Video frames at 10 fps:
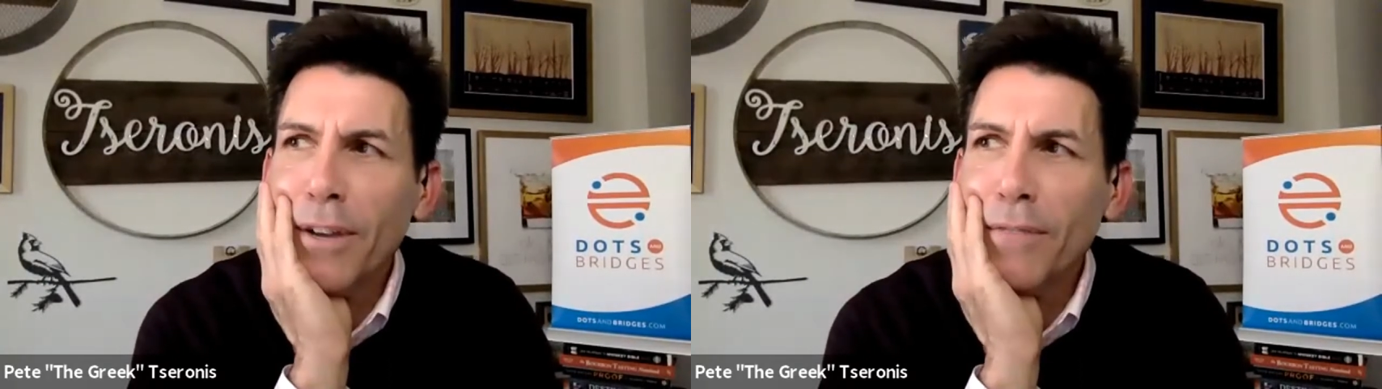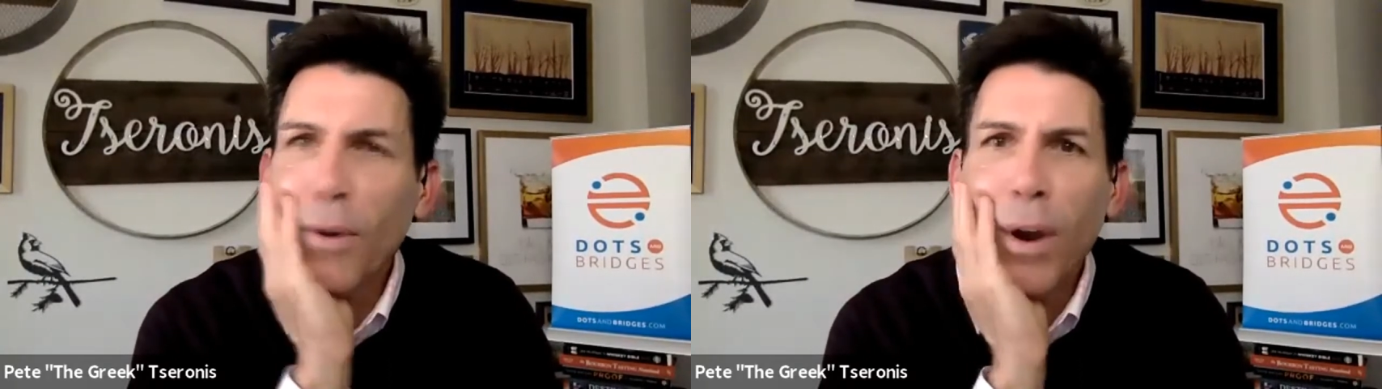
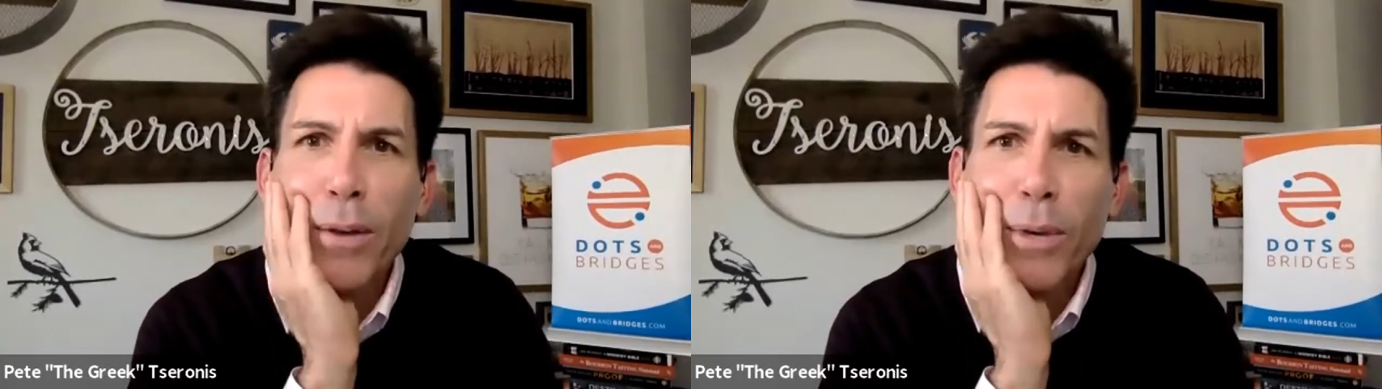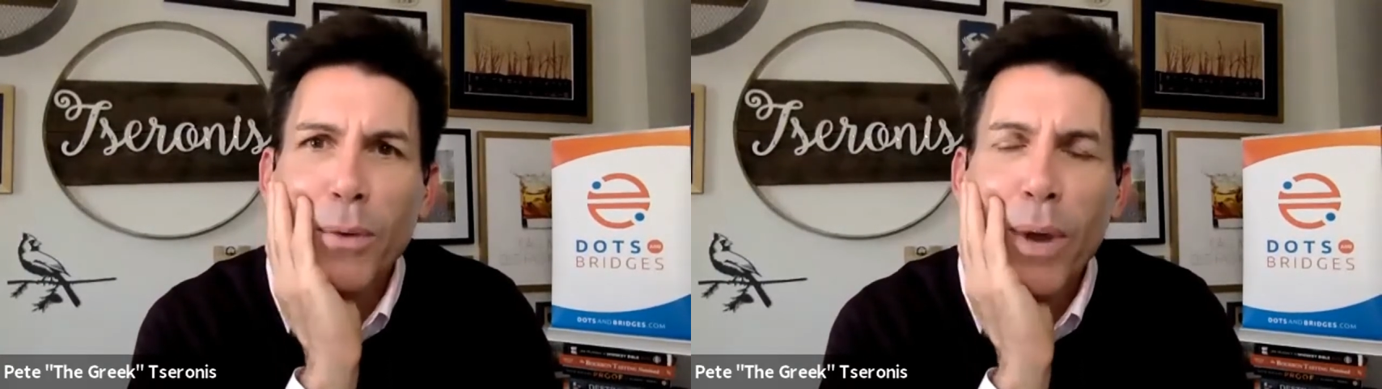of
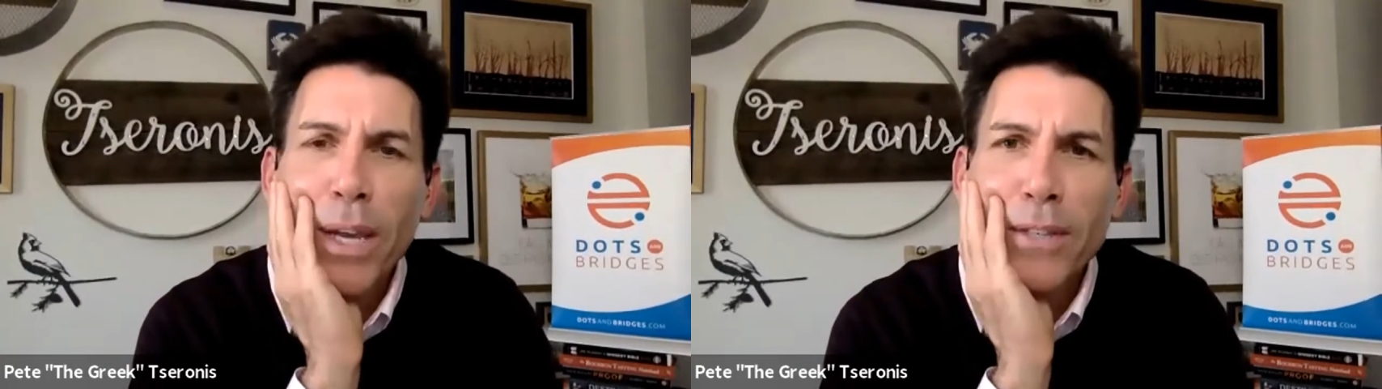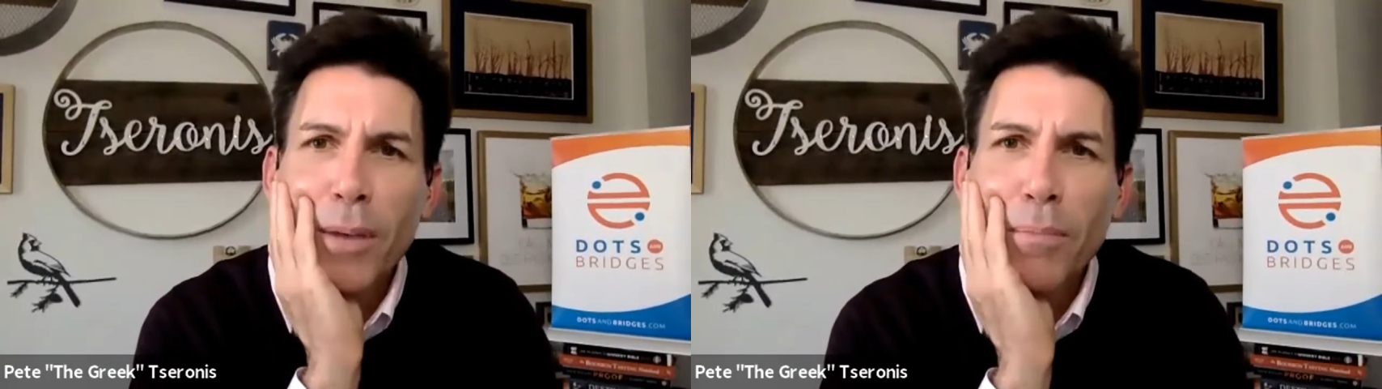Greg when he
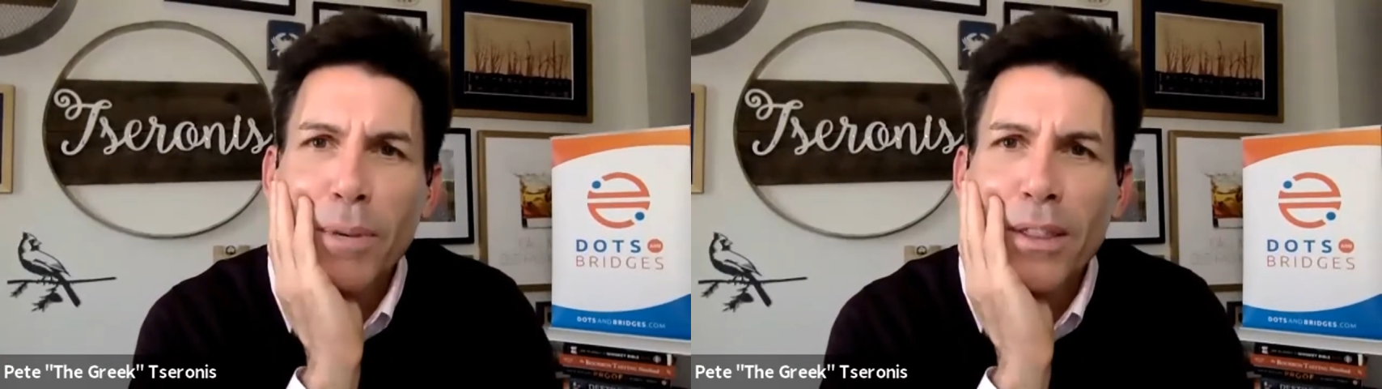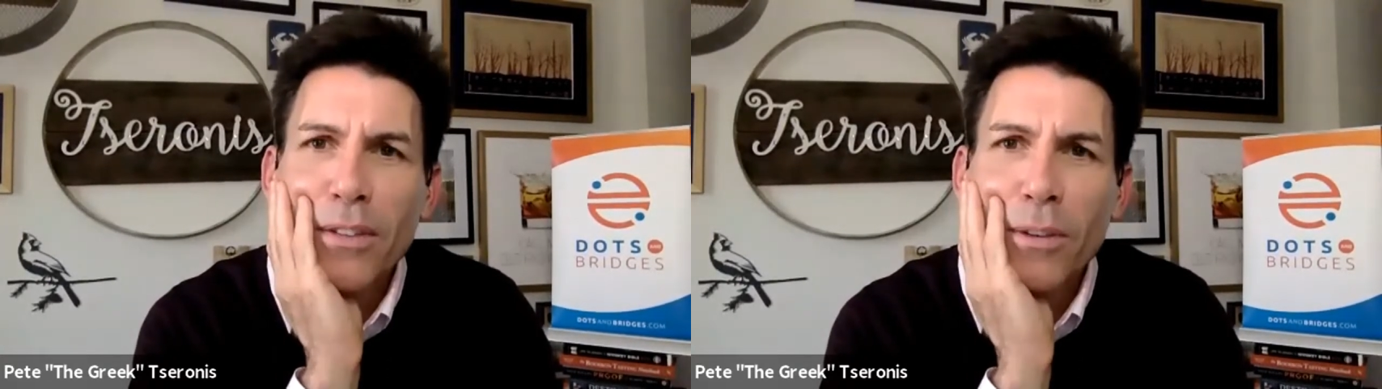wakes up and
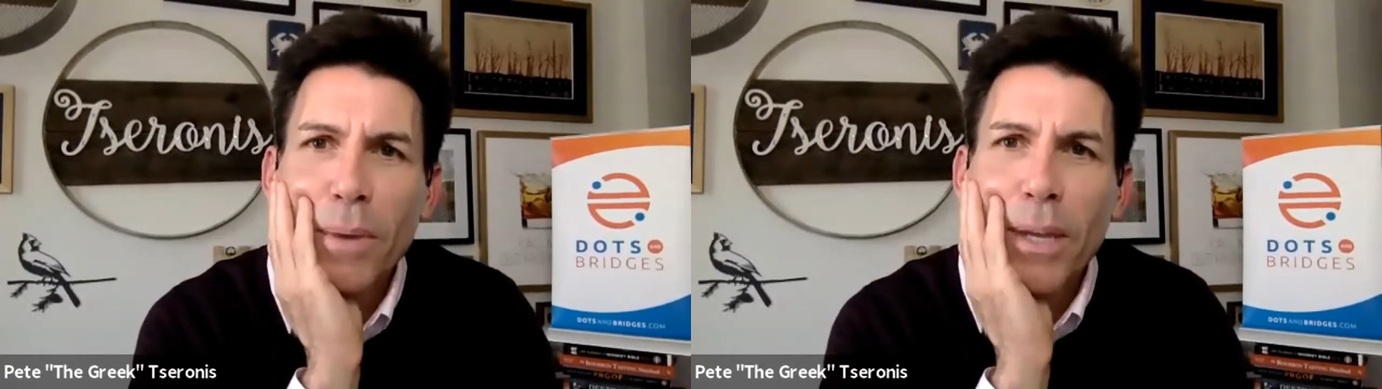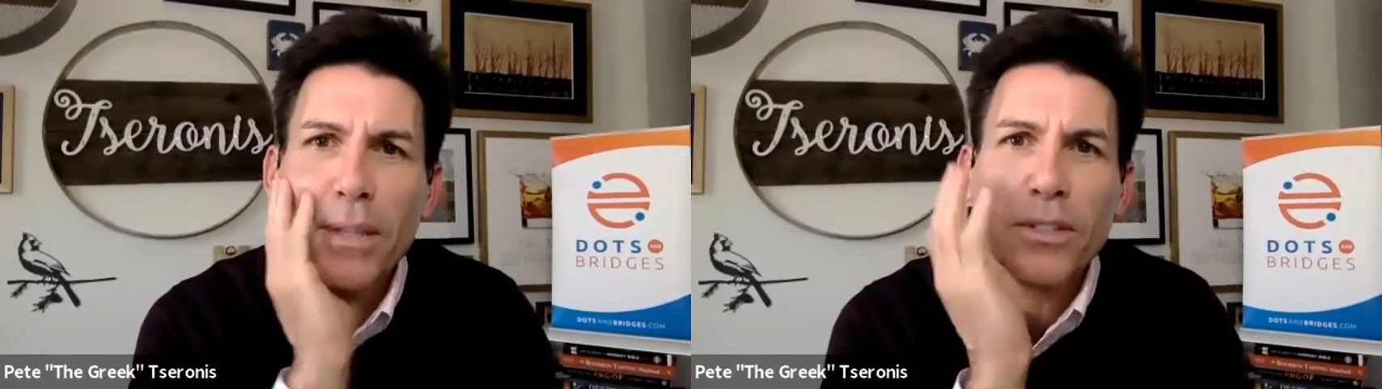he thinks
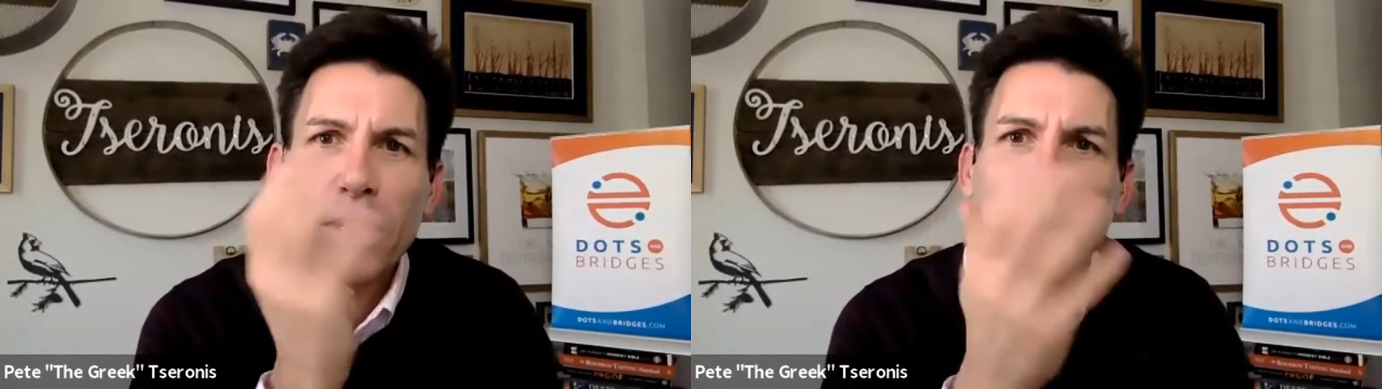about this